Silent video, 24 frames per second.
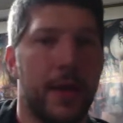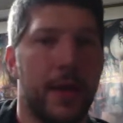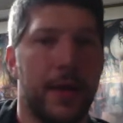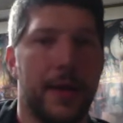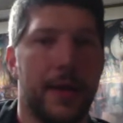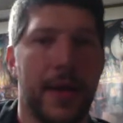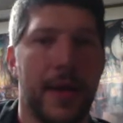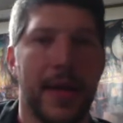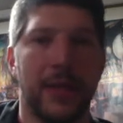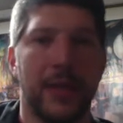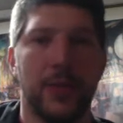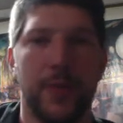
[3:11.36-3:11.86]

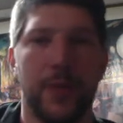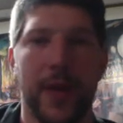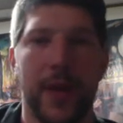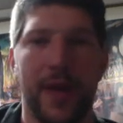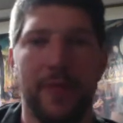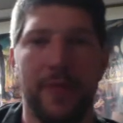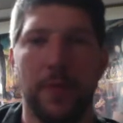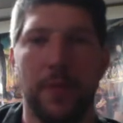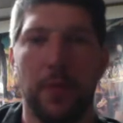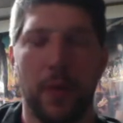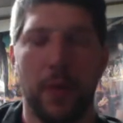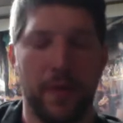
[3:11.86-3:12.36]
Next we
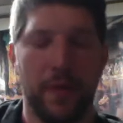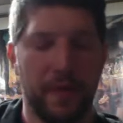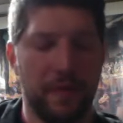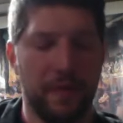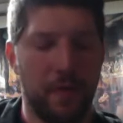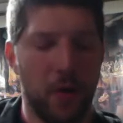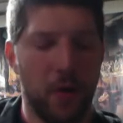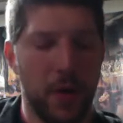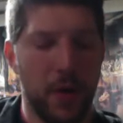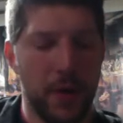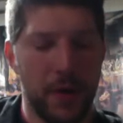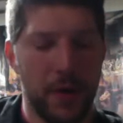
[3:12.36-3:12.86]
have the perfect
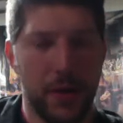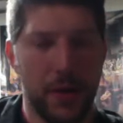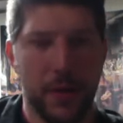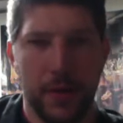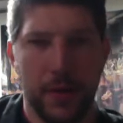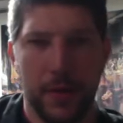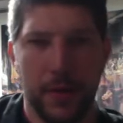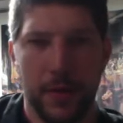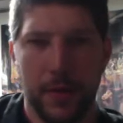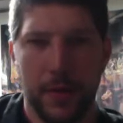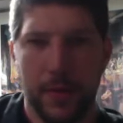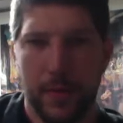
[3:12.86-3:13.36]
fourth.
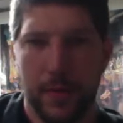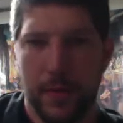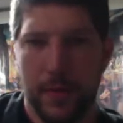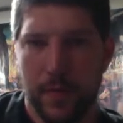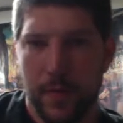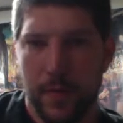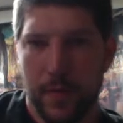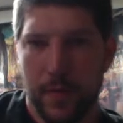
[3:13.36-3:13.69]
All